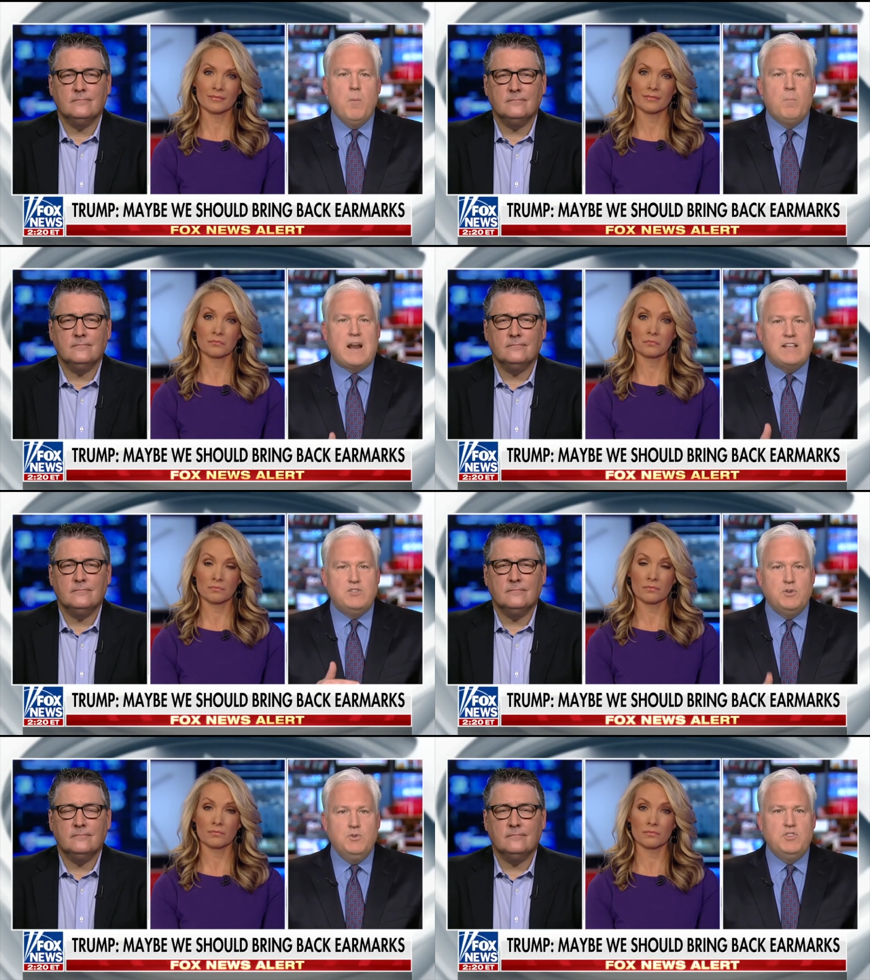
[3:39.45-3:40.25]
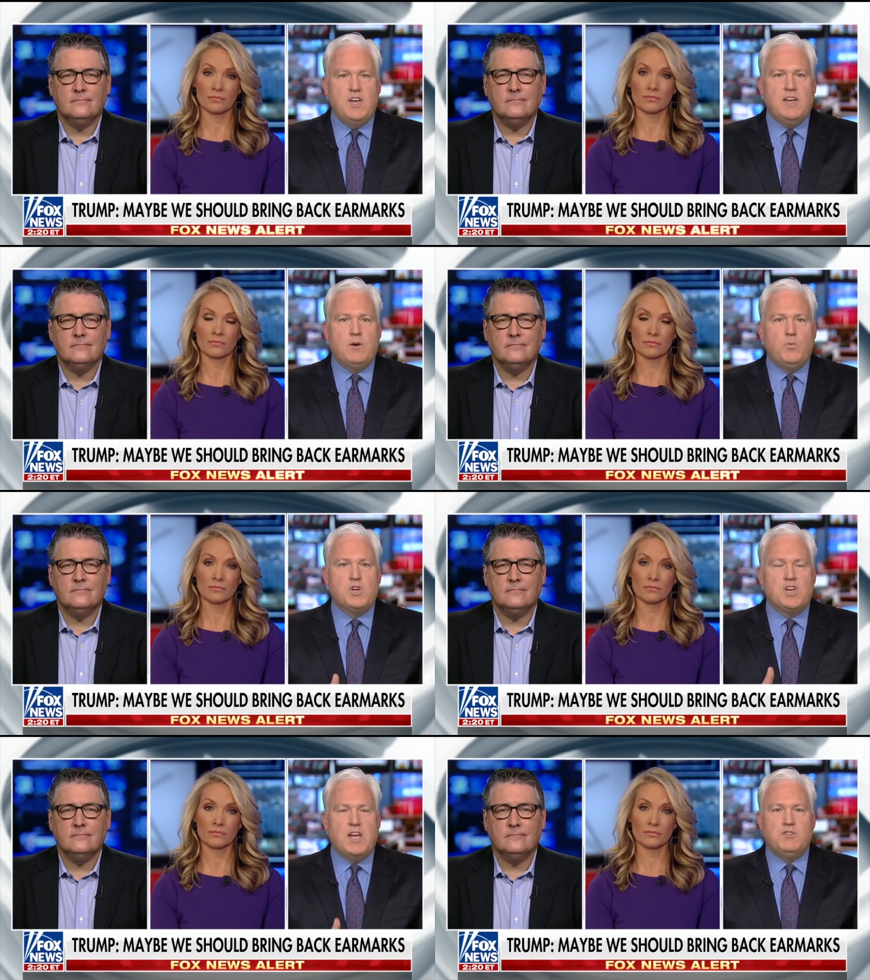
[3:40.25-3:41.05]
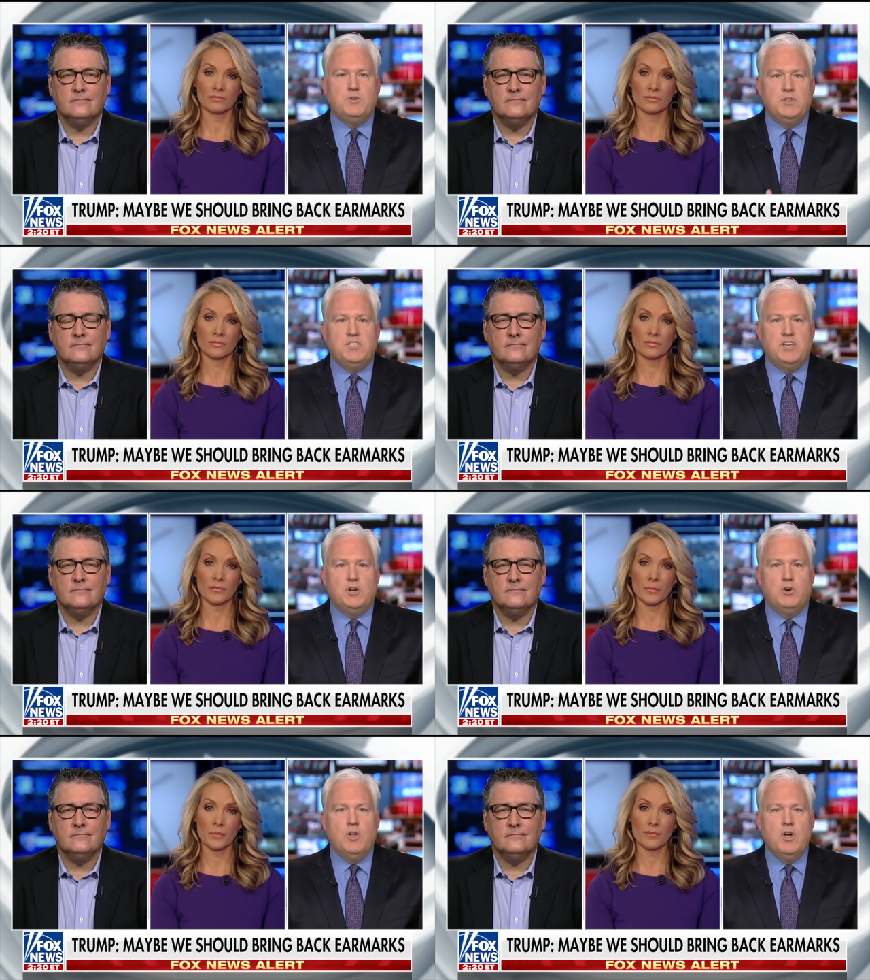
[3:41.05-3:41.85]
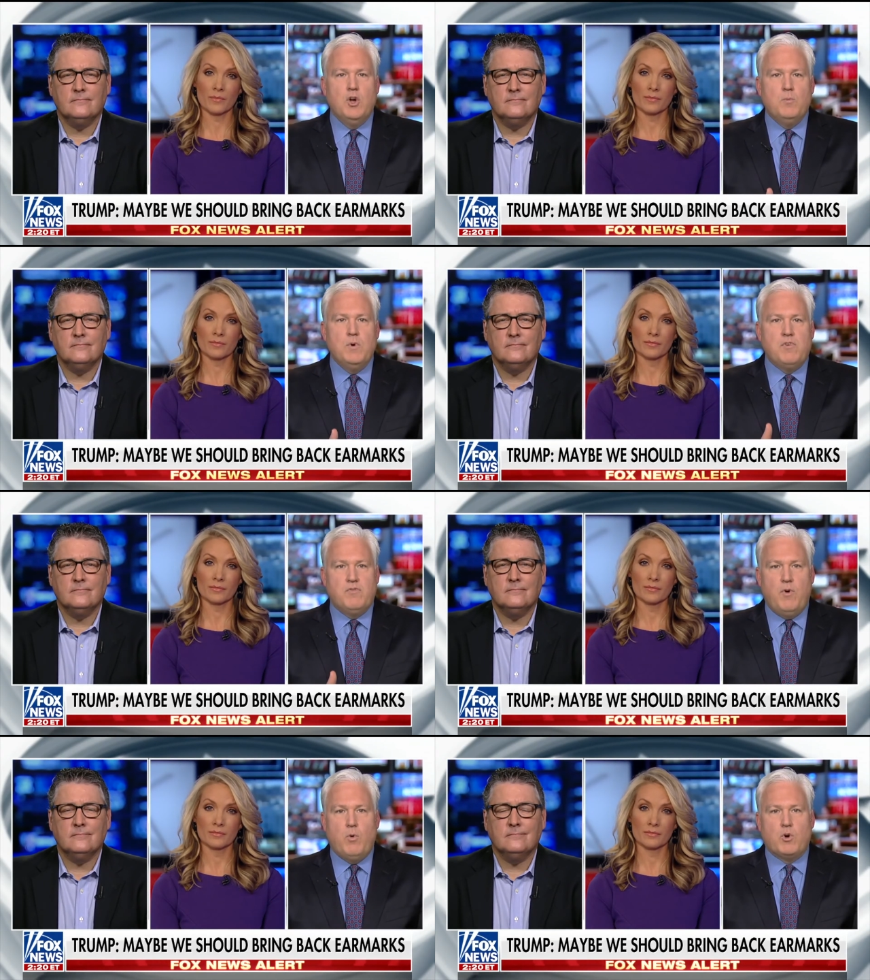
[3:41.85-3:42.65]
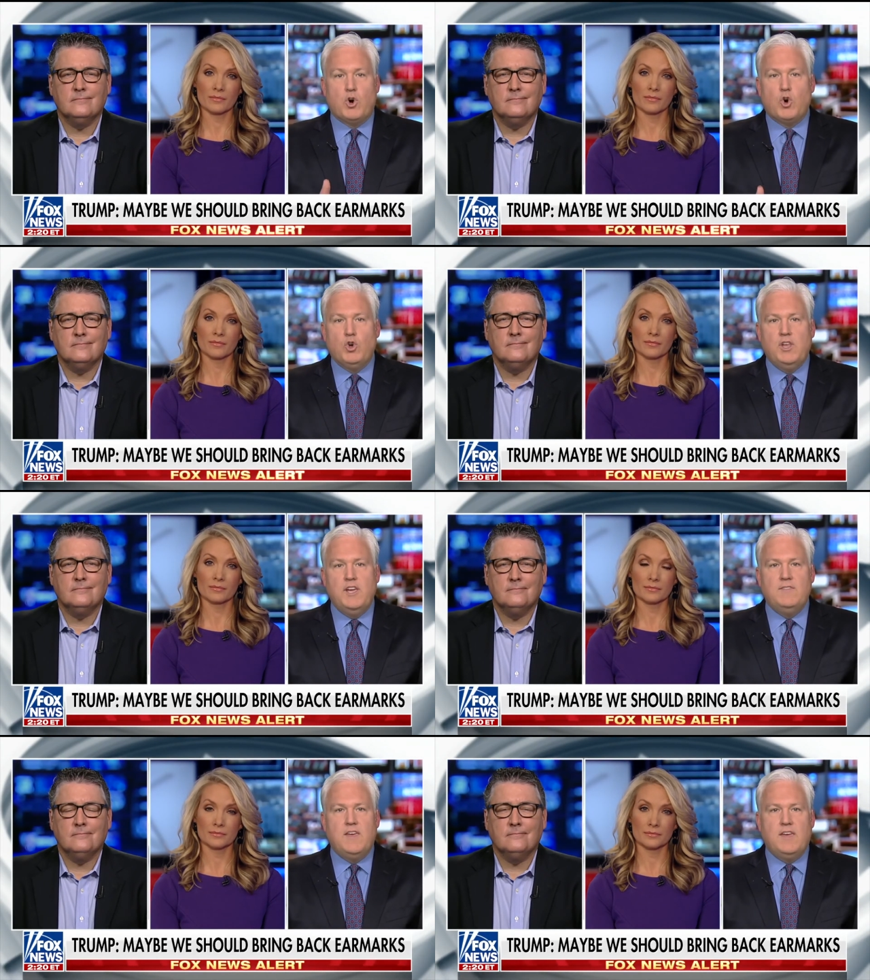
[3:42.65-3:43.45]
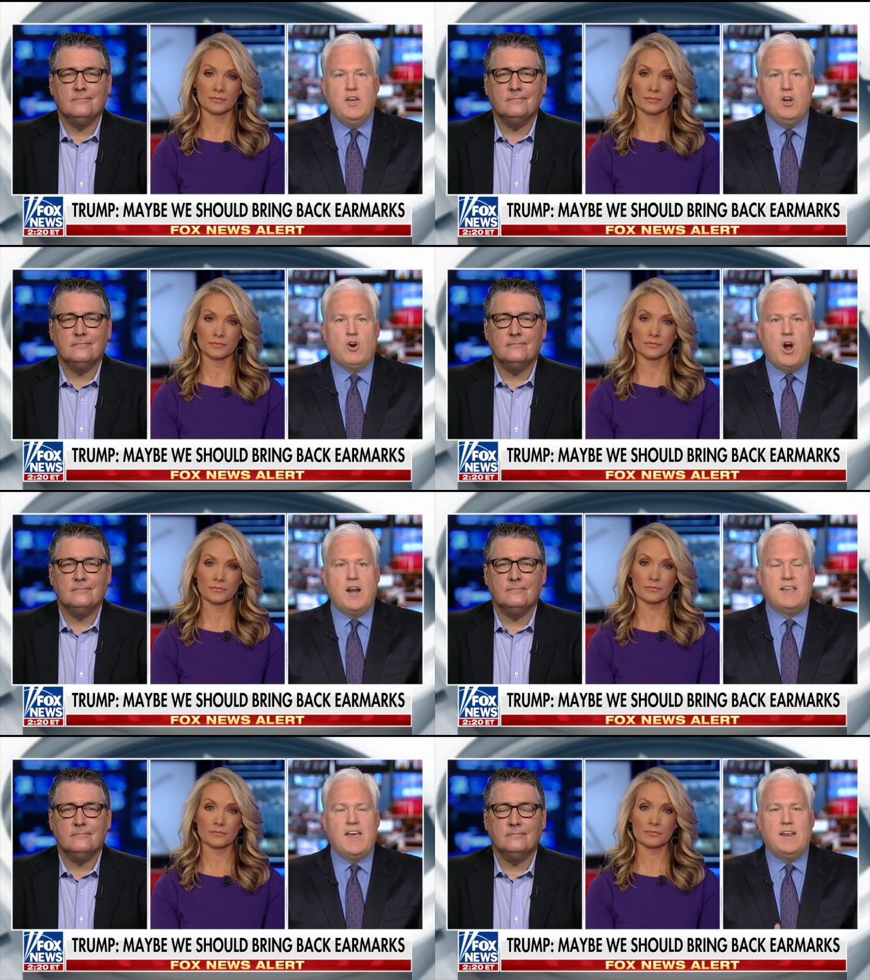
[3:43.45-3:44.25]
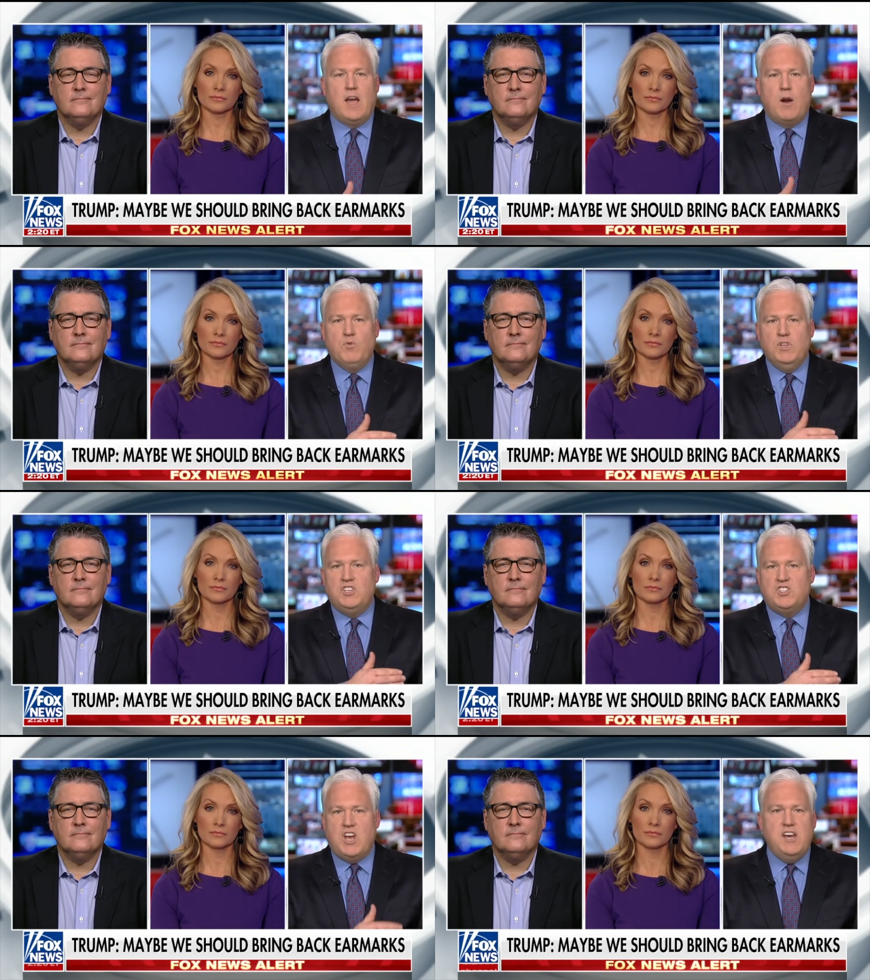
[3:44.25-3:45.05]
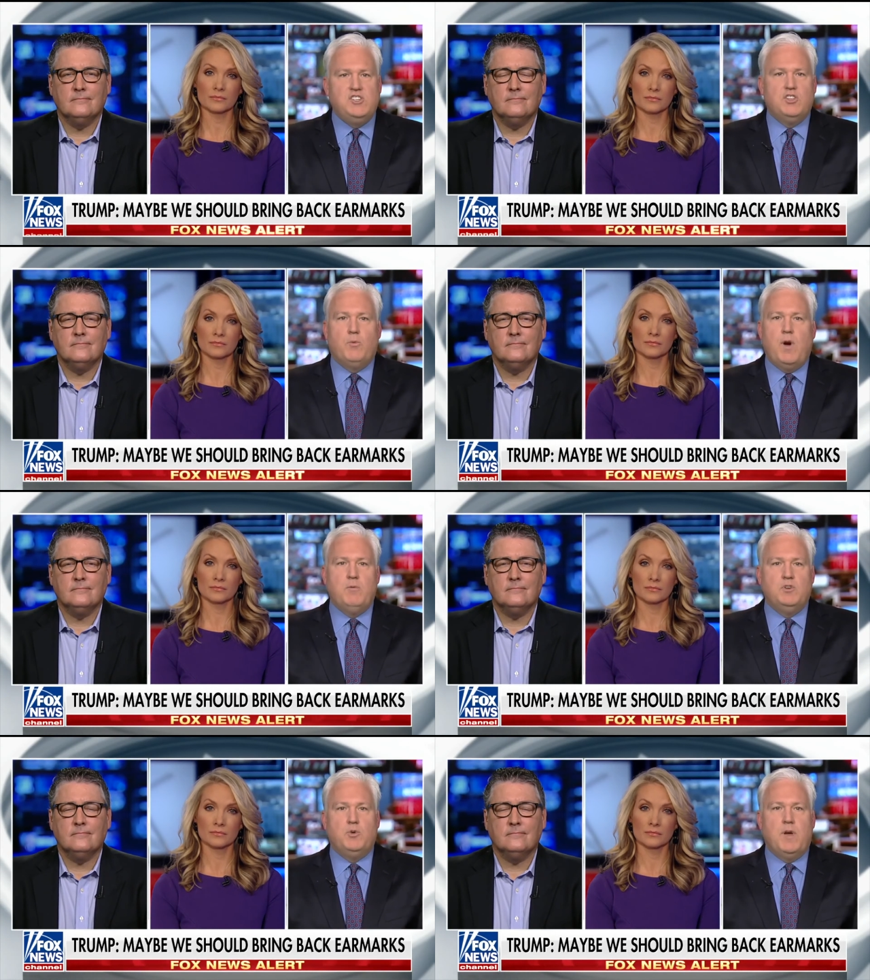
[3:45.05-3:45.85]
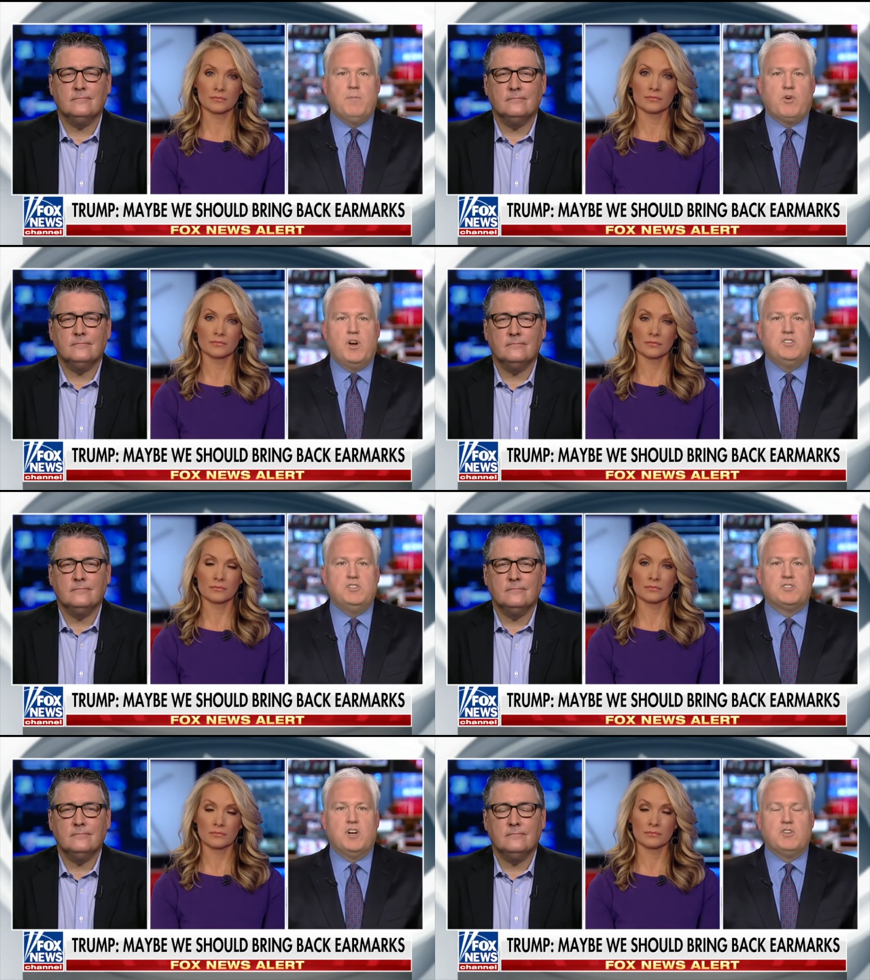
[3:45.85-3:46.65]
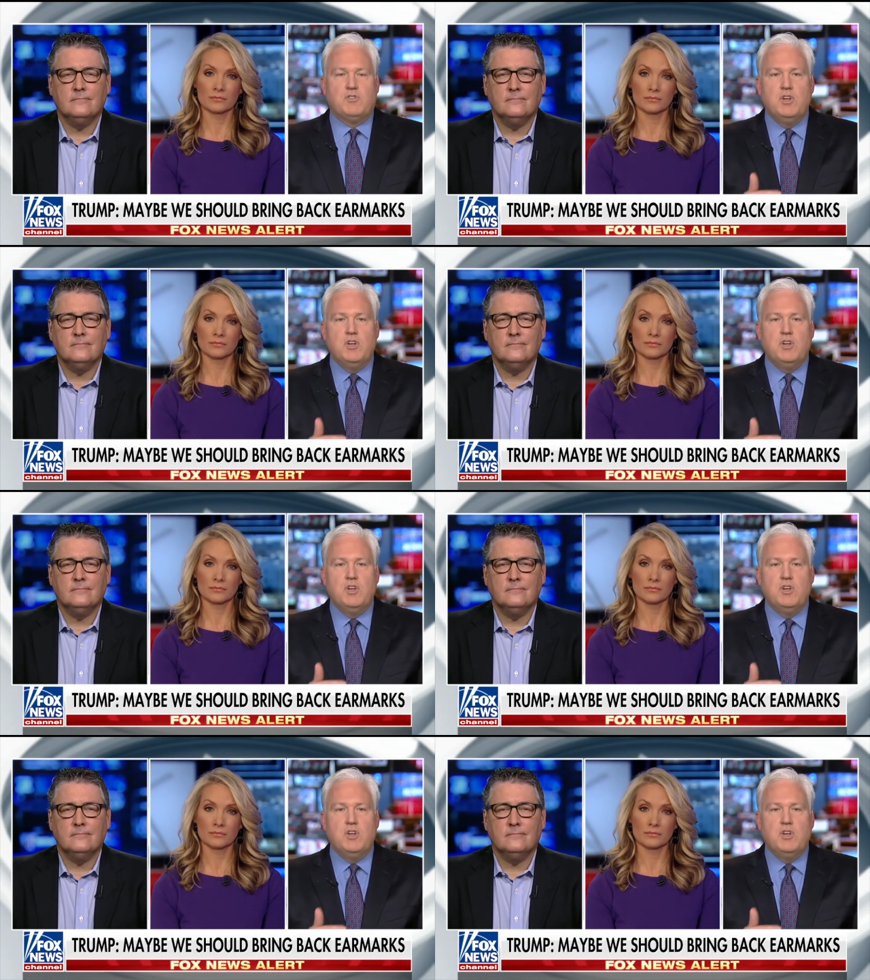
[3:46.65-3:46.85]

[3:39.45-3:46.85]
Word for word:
Speaker 1: but I do think we could get to a deal moving forward early in the year on getting on really changing the way we do immigration in this country,